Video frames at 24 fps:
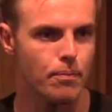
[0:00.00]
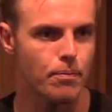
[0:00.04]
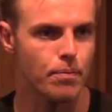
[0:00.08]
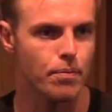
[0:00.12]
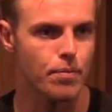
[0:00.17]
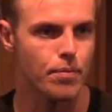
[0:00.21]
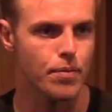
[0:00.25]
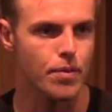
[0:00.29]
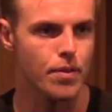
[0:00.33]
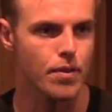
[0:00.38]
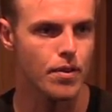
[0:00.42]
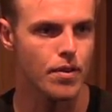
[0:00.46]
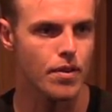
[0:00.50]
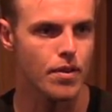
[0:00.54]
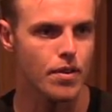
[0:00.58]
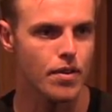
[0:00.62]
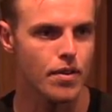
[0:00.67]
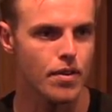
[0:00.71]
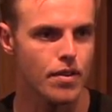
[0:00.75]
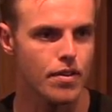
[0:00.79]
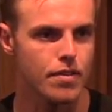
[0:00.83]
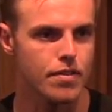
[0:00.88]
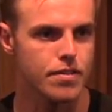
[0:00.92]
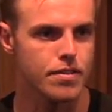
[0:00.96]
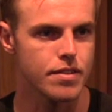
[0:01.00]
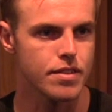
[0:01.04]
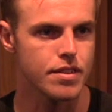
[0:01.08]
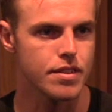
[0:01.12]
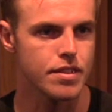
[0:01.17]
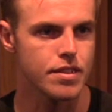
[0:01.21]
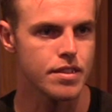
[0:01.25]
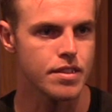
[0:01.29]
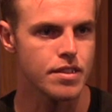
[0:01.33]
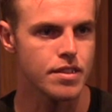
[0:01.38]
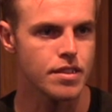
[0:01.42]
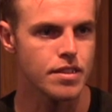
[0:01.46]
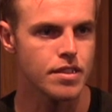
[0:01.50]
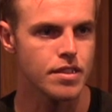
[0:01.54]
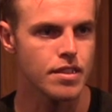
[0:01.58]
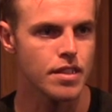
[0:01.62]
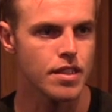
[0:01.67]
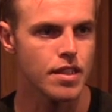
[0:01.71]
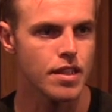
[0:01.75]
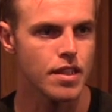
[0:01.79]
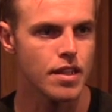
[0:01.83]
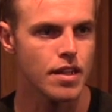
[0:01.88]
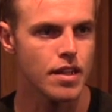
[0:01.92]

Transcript: [no speech]